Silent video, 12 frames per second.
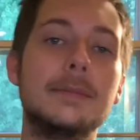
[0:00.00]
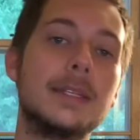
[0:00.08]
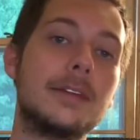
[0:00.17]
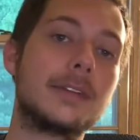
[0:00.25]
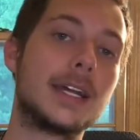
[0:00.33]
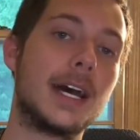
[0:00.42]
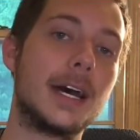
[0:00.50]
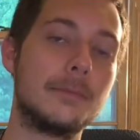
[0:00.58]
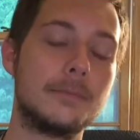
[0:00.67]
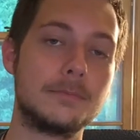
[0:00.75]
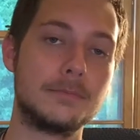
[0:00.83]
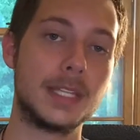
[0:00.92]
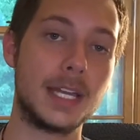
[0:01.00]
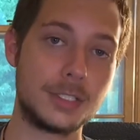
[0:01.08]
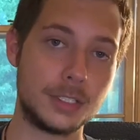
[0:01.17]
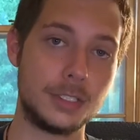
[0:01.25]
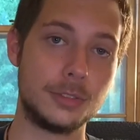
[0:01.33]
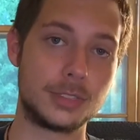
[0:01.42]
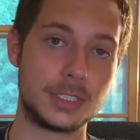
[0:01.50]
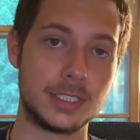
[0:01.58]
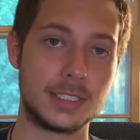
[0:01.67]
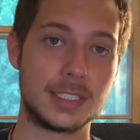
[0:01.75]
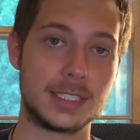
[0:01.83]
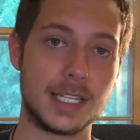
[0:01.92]
They've got Nyjah Houston
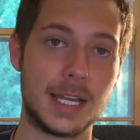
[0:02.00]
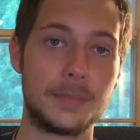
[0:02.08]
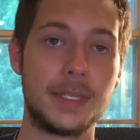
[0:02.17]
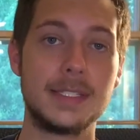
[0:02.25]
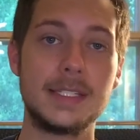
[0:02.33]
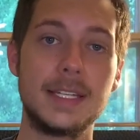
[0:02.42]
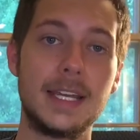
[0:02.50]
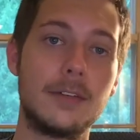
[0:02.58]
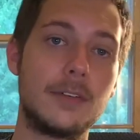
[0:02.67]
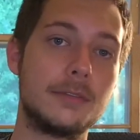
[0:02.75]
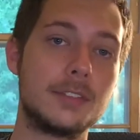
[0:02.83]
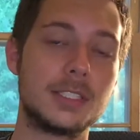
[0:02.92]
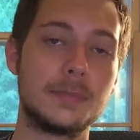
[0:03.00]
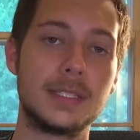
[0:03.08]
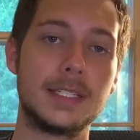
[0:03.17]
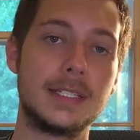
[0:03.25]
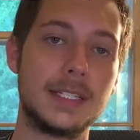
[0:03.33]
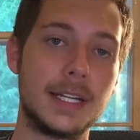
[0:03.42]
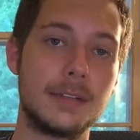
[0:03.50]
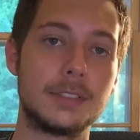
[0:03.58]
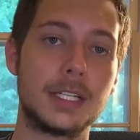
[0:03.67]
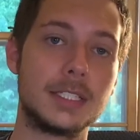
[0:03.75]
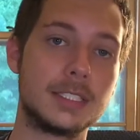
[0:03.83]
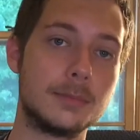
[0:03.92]
is at the top. They did have Evan Smith, they did have
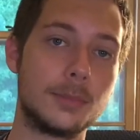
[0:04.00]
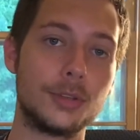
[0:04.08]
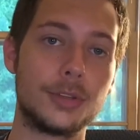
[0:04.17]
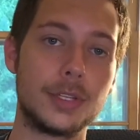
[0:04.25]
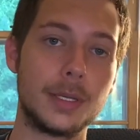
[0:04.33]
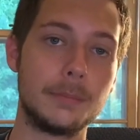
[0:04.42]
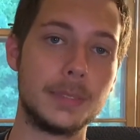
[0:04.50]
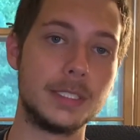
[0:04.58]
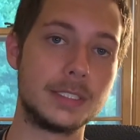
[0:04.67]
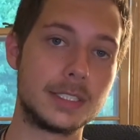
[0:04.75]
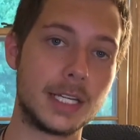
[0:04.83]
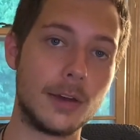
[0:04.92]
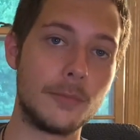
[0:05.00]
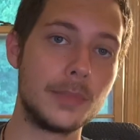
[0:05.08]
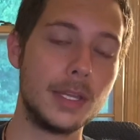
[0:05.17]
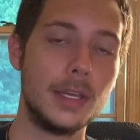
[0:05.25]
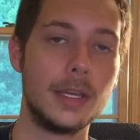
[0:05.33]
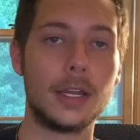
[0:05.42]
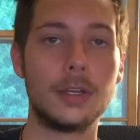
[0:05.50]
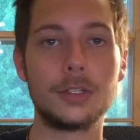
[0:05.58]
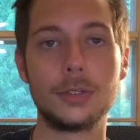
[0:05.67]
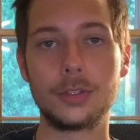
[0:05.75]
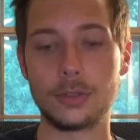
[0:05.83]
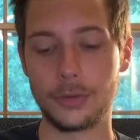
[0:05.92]
Tyson, both of them pieced out and are
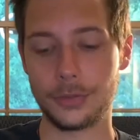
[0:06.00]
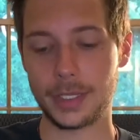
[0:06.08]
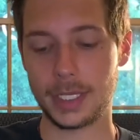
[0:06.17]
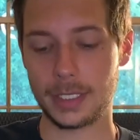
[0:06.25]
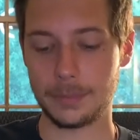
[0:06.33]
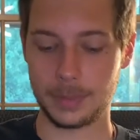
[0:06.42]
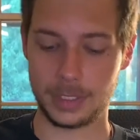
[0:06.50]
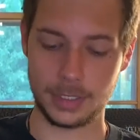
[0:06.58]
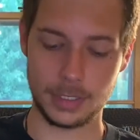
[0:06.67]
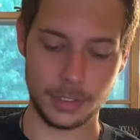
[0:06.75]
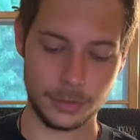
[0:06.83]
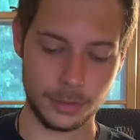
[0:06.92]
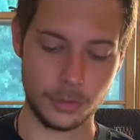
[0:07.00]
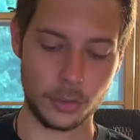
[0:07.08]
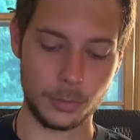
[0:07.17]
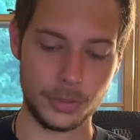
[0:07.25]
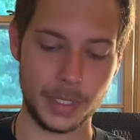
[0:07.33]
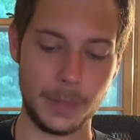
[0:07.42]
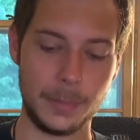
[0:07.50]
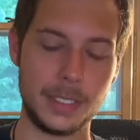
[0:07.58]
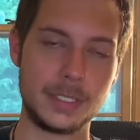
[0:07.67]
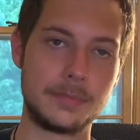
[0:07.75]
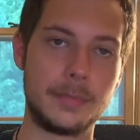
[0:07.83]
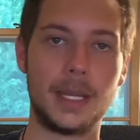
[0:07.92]
doing their own thing. But the other notable name
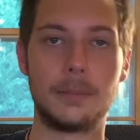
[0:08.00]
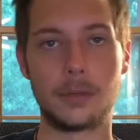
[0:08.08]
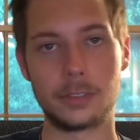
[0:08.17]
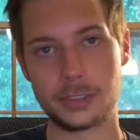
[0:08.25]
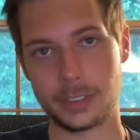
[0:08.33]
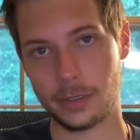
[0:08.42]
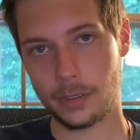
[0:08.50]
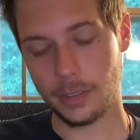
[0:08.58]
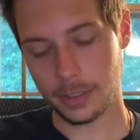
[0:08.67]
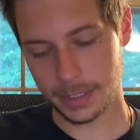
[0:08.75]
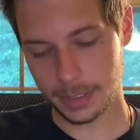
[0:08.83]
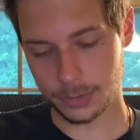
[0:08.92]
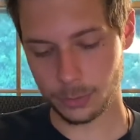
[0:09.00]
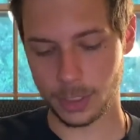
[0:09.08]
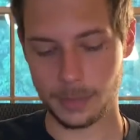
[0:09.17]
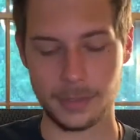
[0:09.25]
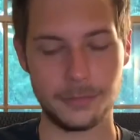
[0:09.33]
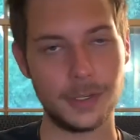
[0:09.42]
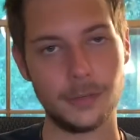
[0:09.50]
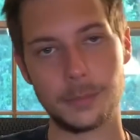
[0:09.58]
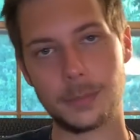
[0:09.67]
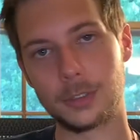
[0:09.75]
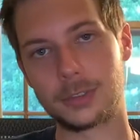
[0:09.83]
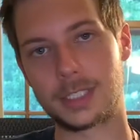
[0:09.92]
is Bam Margera. He's one of my
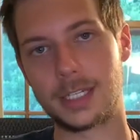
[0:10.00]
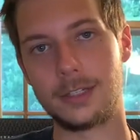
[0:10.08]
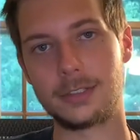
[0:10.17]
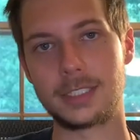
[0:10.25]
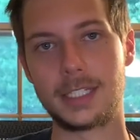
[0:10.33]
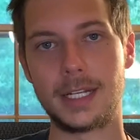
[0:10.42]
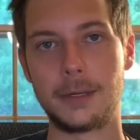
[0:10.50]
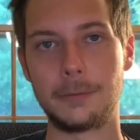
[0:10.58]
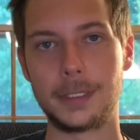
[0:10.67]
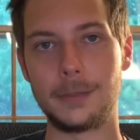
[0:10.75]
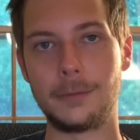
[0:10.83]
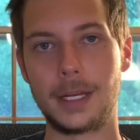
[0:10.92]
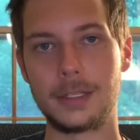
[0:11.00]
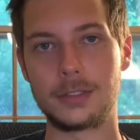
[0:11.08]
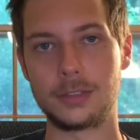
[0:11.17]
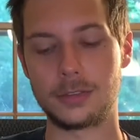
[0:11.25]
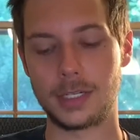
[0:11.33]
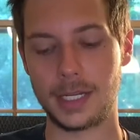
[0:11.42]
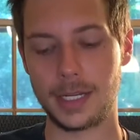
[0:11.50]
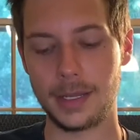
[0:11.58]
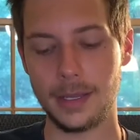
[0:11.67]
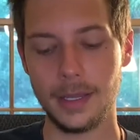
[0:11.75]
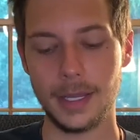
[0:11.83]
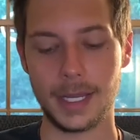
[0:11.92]
favorite pro skaters, and I really wanted to try
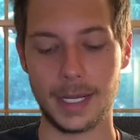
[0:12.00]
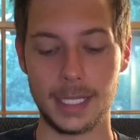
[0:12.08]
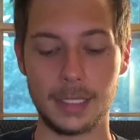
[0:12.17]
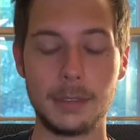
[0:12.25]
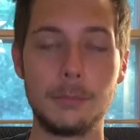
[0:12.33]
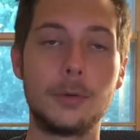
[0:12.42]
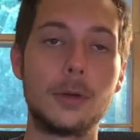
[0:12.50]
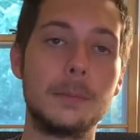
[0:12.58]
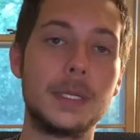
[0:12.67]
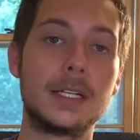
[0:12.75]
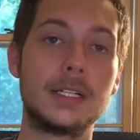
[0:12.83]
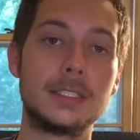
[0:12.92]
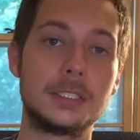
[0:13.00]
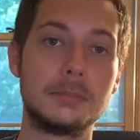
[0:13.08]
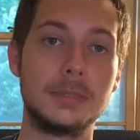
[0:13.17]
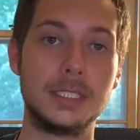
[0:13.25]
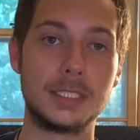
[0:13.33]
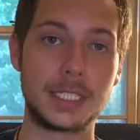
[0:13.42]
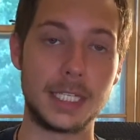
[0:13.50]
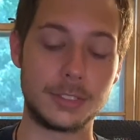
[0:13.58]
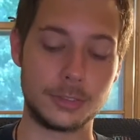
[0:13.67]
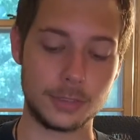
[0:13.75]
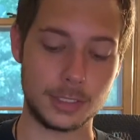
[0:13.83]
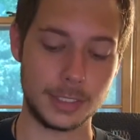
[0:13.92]
an Element board because he
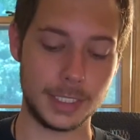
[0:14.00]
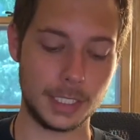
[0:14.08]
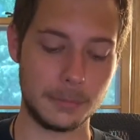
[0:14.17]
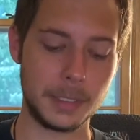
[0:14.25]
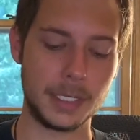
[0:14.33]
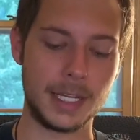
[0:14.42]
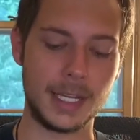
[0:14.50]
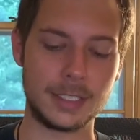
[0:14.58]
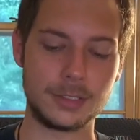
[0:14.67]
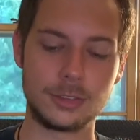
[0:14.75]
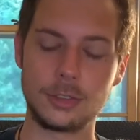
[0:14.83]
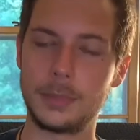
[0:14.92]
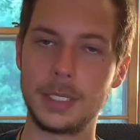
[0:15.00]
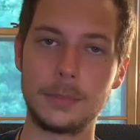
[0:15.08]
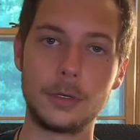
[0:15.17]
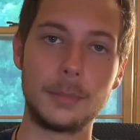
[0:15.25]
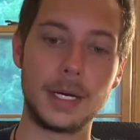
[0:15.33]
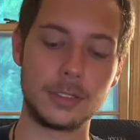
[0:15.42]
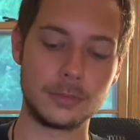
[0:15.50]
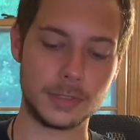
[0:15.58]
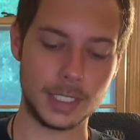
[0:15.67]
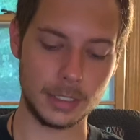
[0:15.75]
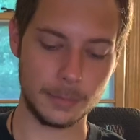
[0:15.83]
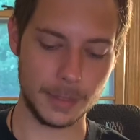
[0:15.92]
skates strictly Element and has so many pro models
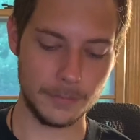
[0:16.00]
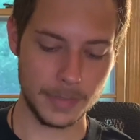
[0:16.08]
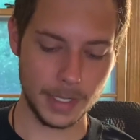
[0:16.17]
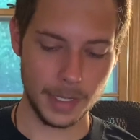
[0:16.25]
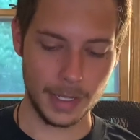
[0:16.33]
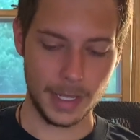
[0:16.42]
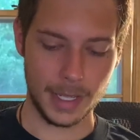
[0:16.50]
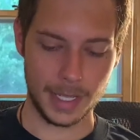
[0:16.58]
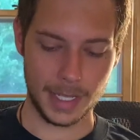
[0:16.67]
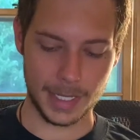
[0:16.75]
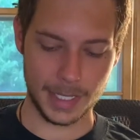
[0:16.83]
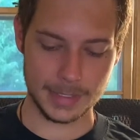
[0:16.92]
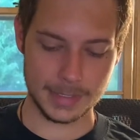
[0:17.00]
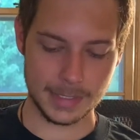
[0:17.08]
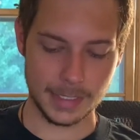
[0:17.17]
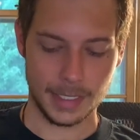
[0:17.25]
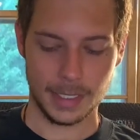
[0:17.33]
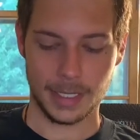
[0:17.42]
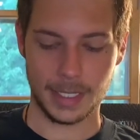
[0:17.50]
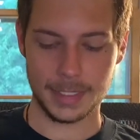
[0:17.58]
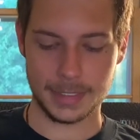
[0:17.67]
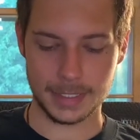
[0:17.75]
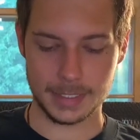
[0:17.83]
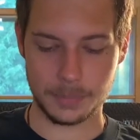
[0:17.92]
for Element. And
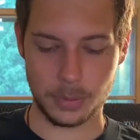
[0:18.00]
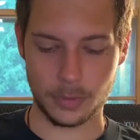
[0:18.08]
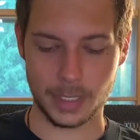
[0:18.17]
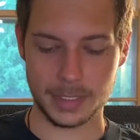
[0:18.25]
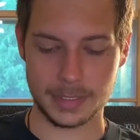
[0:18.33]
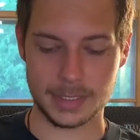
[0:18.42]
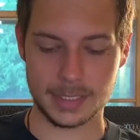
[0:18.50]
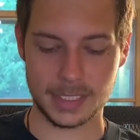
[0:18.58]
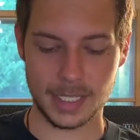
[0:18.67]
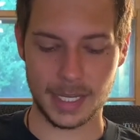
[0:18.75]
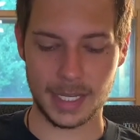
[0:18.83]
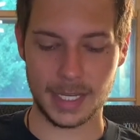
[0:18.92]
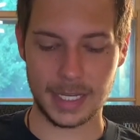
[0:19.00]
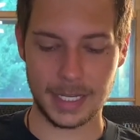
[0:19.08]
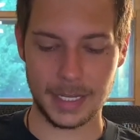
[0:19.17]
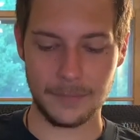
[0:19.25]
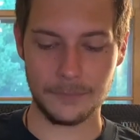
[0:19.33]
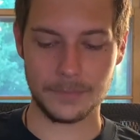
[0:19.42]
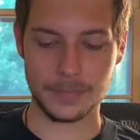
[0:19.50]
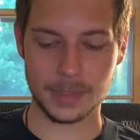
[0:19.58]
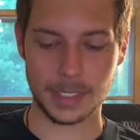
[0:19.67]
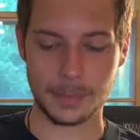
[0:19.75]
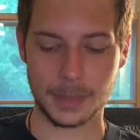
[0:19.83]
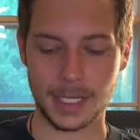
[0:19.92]
at this point,
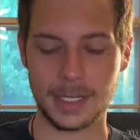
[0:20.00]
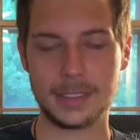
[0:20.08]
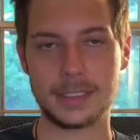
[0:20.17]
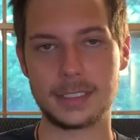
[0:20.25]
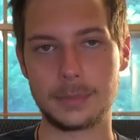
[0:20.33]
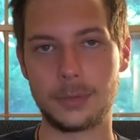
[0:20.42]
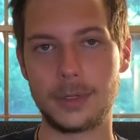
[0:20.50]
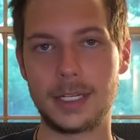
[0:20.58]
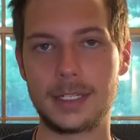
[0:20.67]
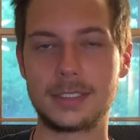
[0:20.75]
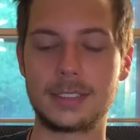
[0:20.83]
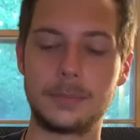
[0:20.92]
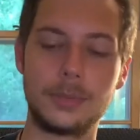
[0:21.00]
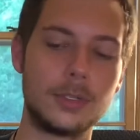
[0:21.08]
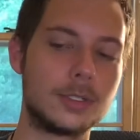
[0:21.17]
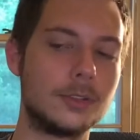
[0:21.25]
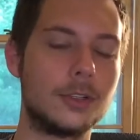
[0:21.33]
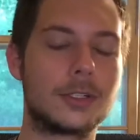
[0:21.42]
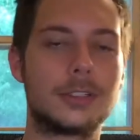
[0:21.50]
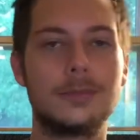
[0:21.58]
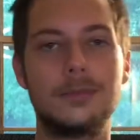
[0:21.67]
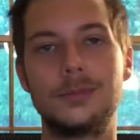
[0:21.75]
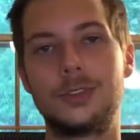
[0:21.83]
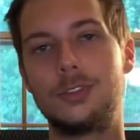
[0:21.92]
I'm kind of disappointed because the board looked
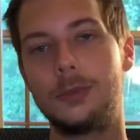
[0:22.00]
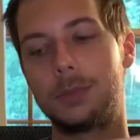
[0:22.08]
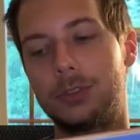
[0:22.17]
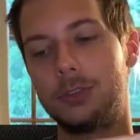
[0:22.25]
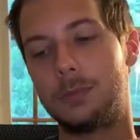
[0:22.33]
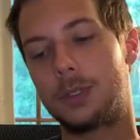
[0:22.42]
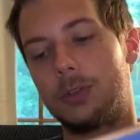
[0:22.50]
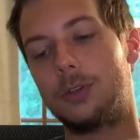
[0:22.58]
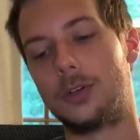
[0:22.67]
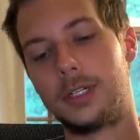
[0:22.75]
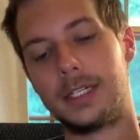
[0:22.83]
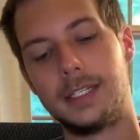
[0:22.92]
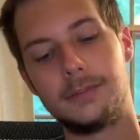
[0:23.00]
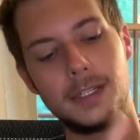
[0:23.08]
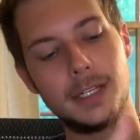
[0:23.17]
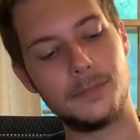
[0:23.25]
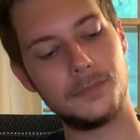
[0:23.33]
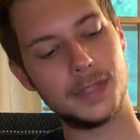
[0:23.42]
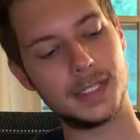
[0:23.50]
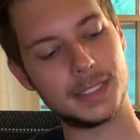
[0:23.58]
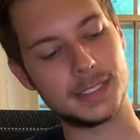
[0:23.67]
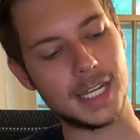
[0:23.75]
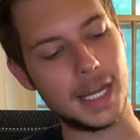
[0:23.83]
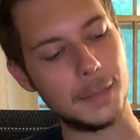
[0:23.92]
super, super cool. And even at the
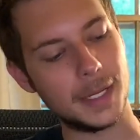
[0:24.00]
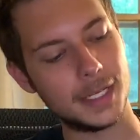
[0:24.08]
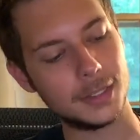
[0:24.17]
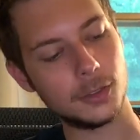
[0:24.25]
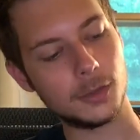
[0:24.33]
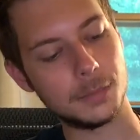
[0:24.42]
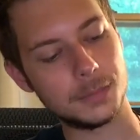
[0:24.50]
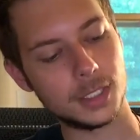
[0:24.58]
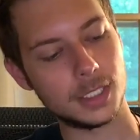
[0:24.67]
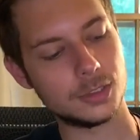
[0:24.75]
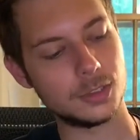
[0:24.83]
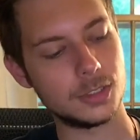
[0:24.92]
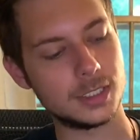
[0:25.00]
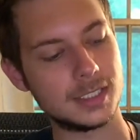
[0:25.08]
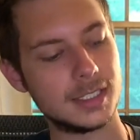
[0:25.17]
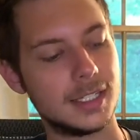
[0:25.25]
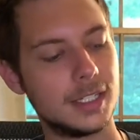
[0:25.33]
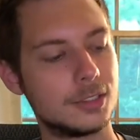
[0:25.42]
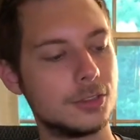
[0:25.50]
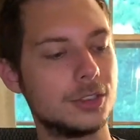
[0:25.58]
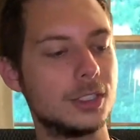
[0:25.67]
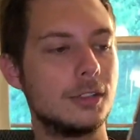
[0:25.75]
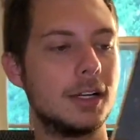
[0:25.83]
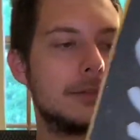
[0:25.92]
top, I had the grip done so you could see the National
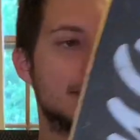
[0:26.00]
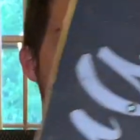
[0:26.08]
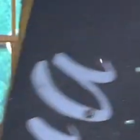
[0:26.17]
Geographic.